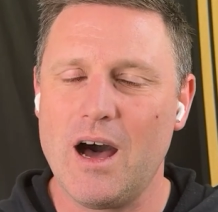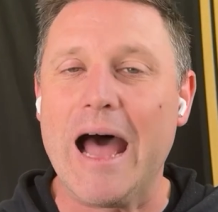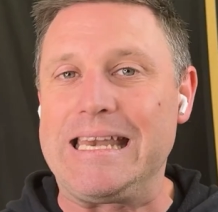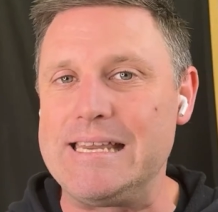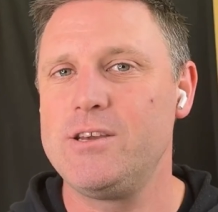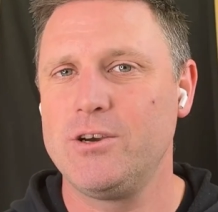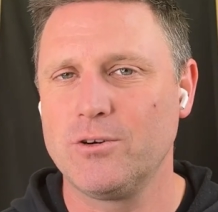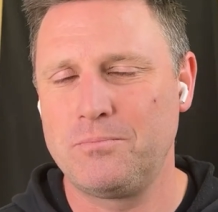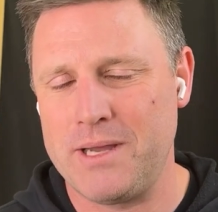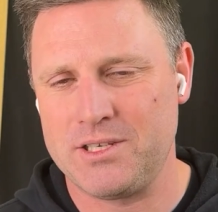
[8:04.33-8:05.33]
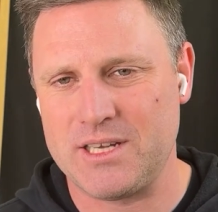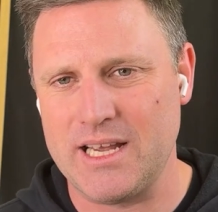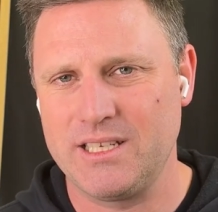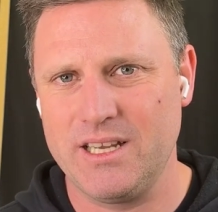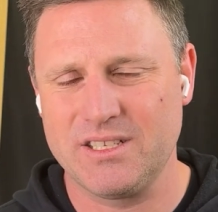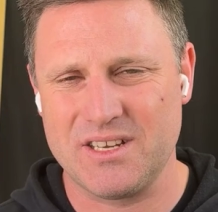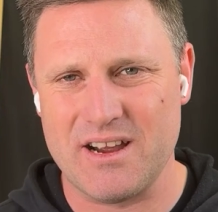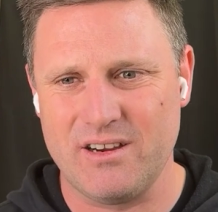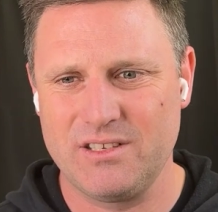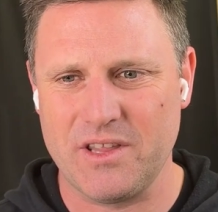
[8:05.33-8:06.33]
ideal best 18
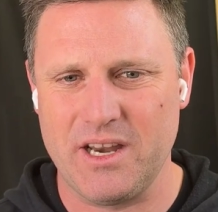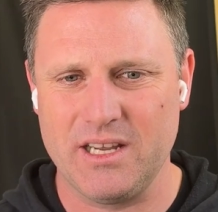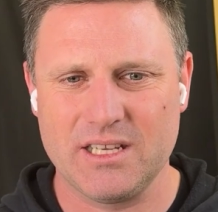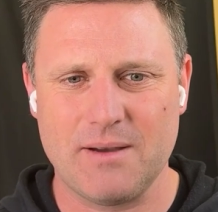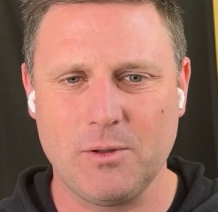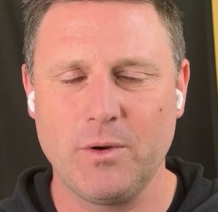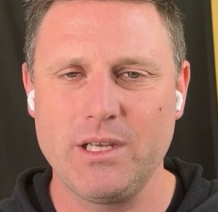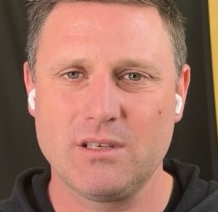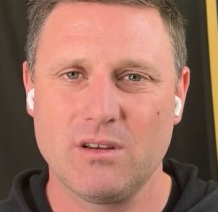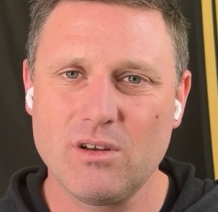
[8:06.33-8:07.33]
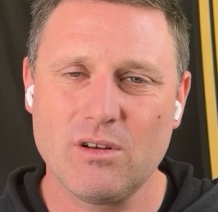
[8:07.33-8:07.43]
scenarios for the next couple of weeks.